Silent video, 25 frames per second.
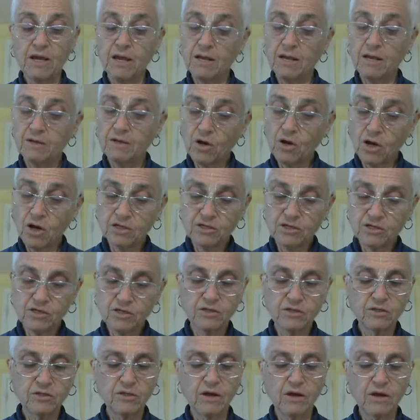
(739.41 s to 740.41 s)
in
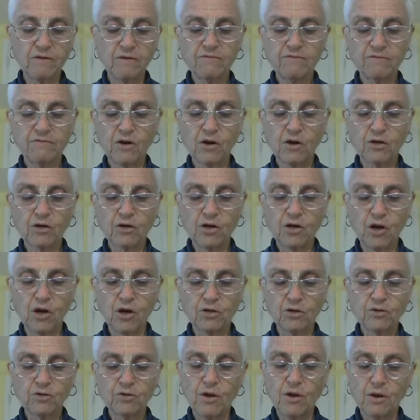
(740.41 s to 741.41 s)
conjugal love are
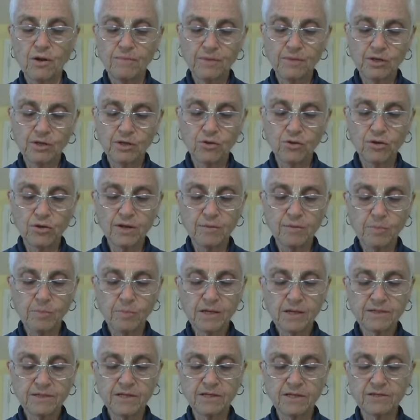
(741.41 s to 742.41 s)
called Madhurya
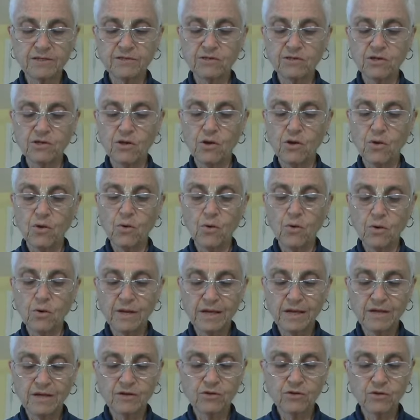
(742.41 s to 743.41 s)
Bhaktas, or
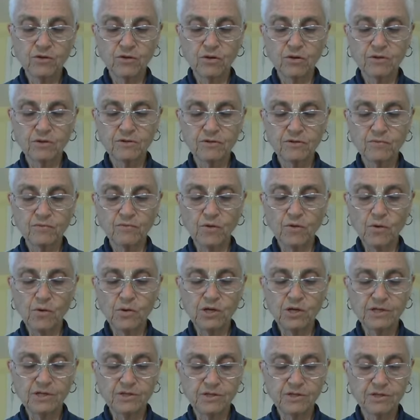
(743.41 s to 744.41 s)
internal
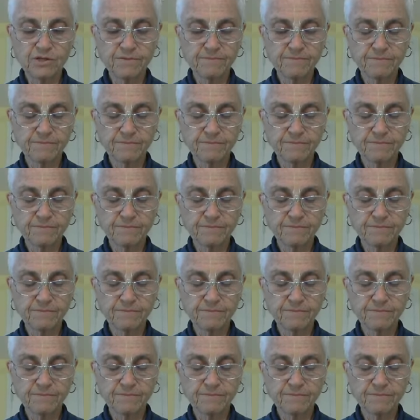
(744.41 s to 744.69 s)
devotees.